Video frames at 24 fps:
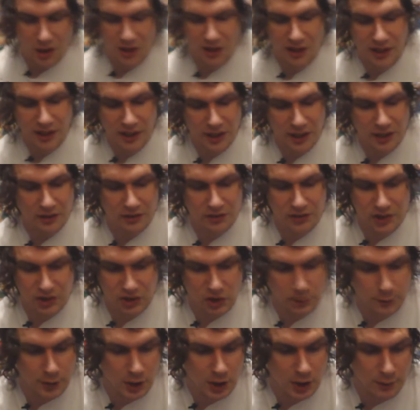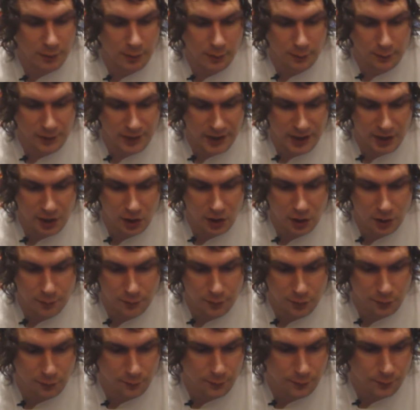like the latest system I remember playing
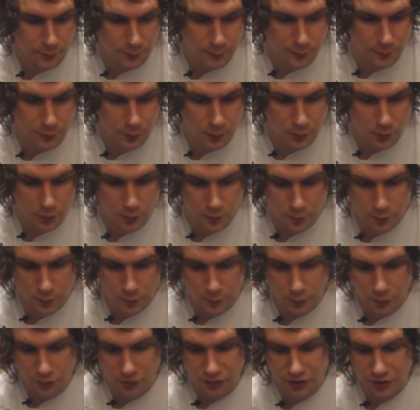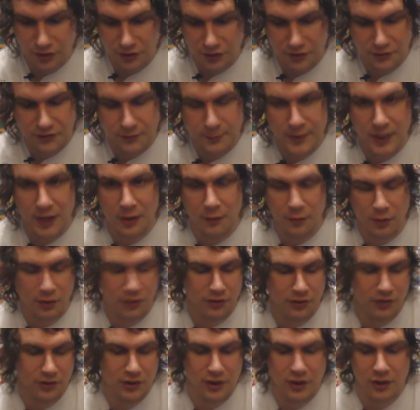on was or was the
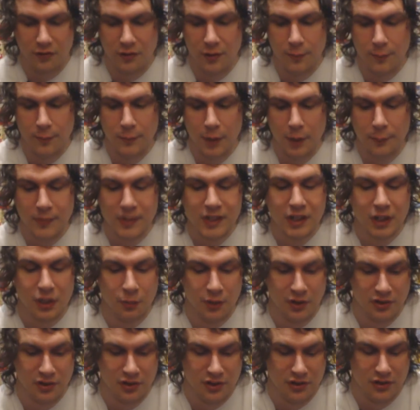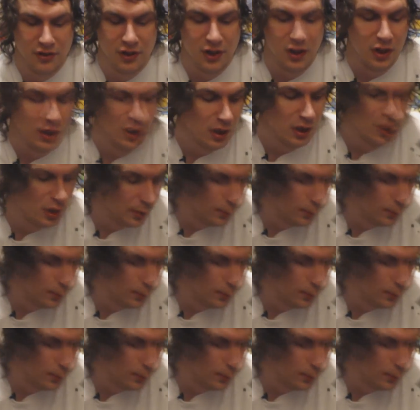was the um, Amiga, which is